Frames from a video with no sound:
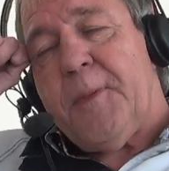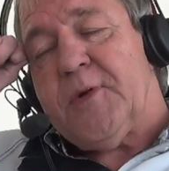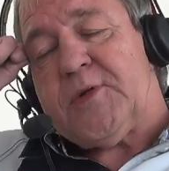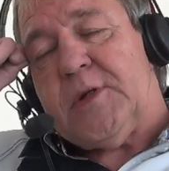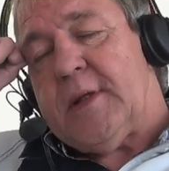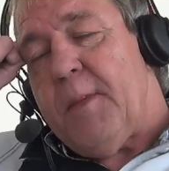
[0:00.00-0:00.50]
a
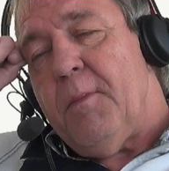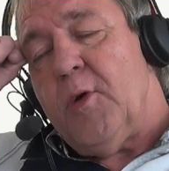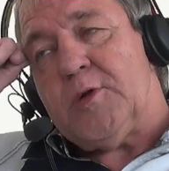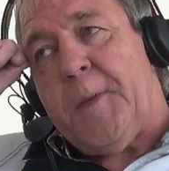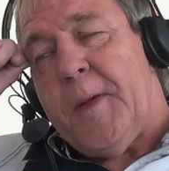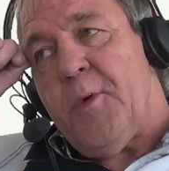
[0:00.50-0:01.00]
person that guy.
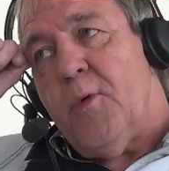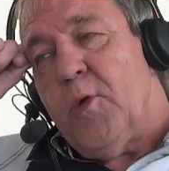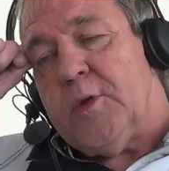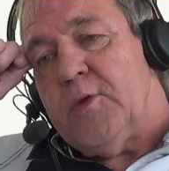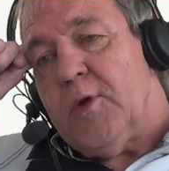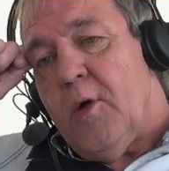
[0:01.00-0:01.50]
most people
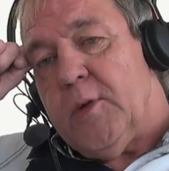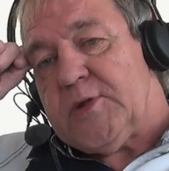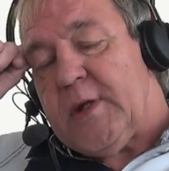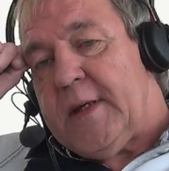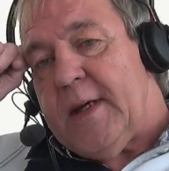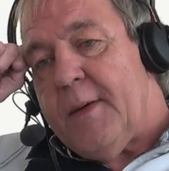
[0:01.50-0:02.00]
wouldn't know.
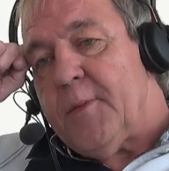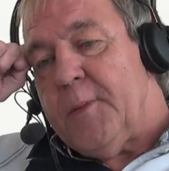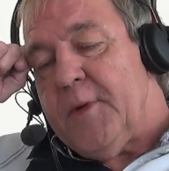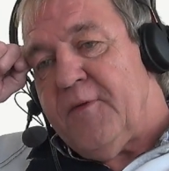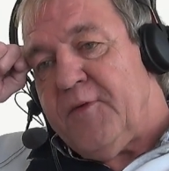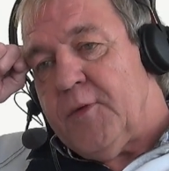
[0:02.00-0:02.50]
He's a
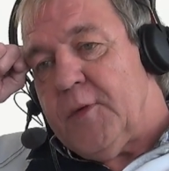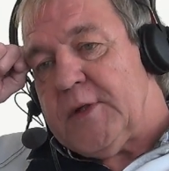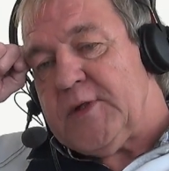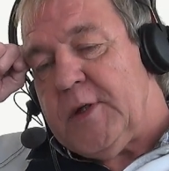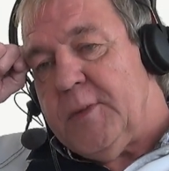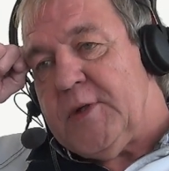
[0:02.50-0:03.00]
cameraman
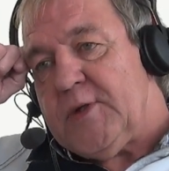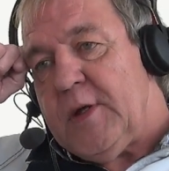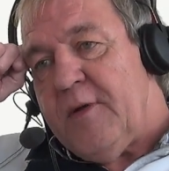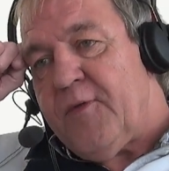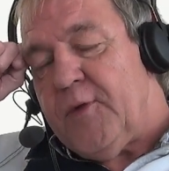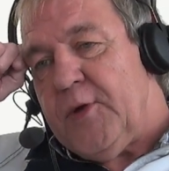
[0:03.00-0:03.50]
for
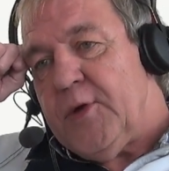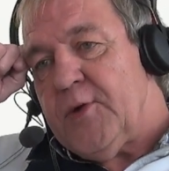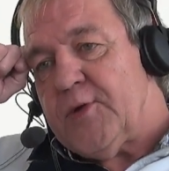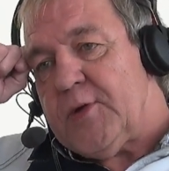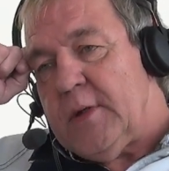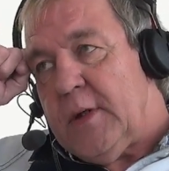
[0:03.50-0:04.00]
CBC for
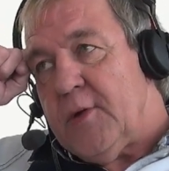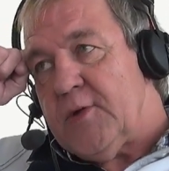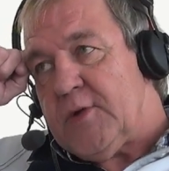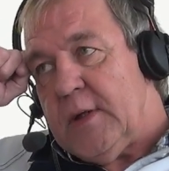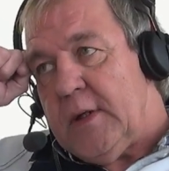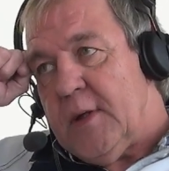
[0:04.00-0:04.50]
years and
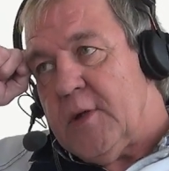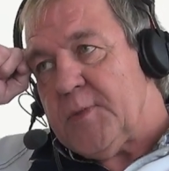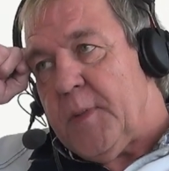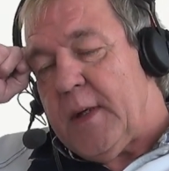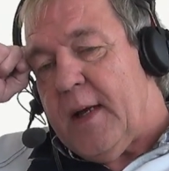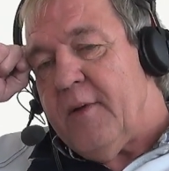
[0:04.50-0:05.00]
years and
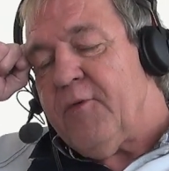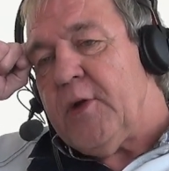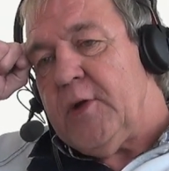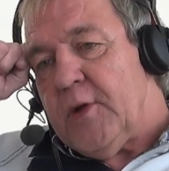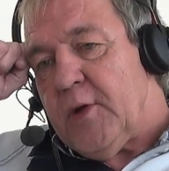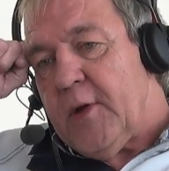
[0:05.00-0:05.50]
years, but
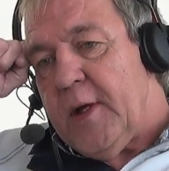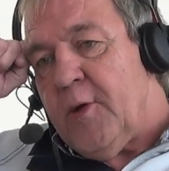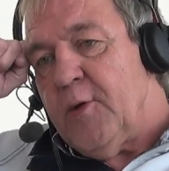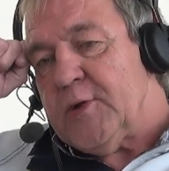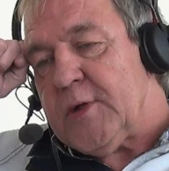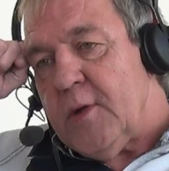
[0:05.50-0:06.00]
every year he
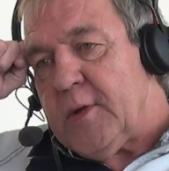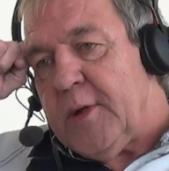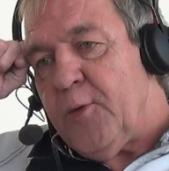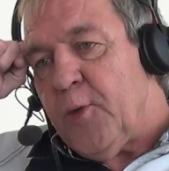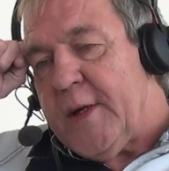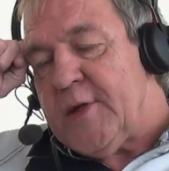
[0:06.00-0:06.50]
goes out and
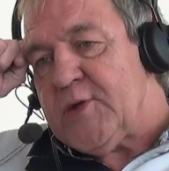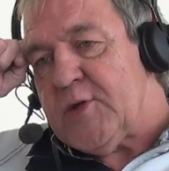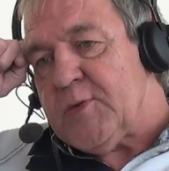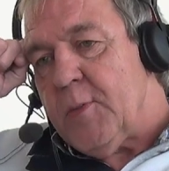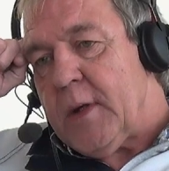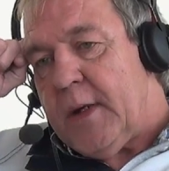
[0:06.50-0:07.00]
he
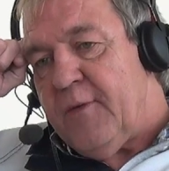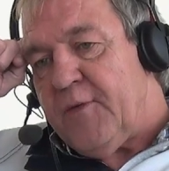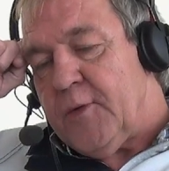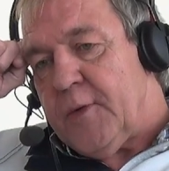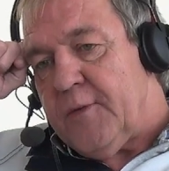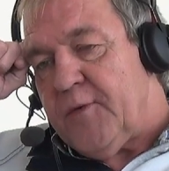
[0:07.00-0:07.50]
raises money
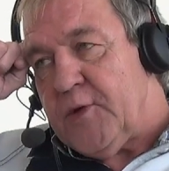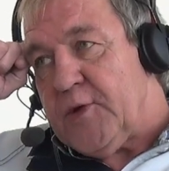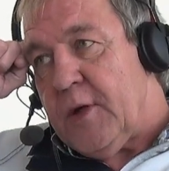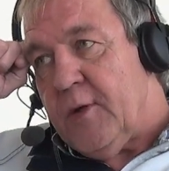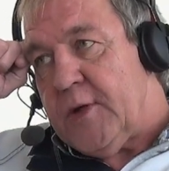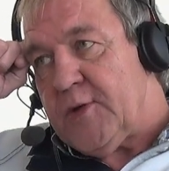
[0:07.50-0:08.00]
for for
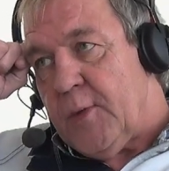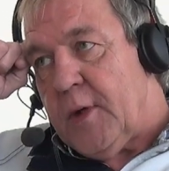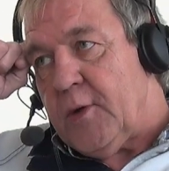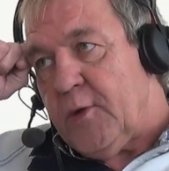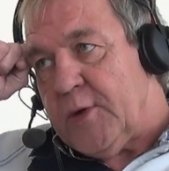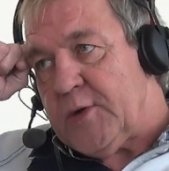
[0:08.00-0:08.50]
charities
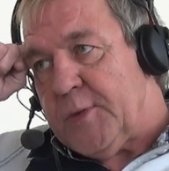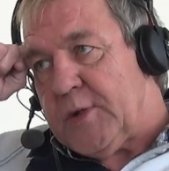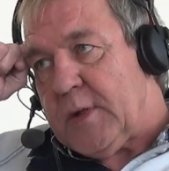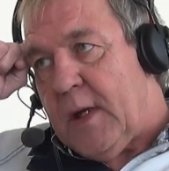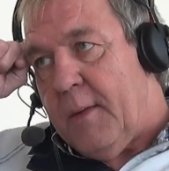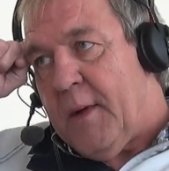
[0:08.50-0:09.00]
around
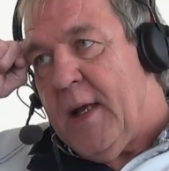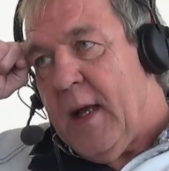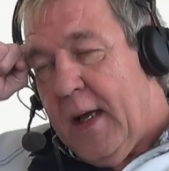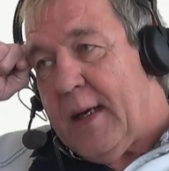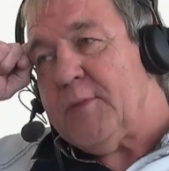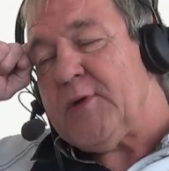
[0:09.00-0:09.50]
Christmas time,
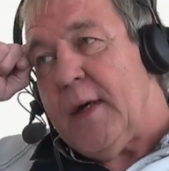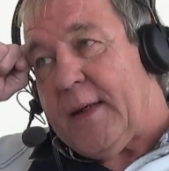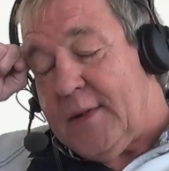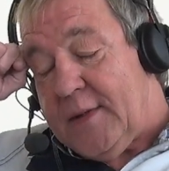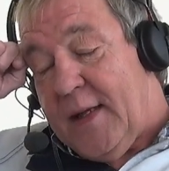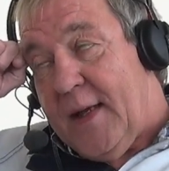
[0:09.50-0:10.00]
and I'm talking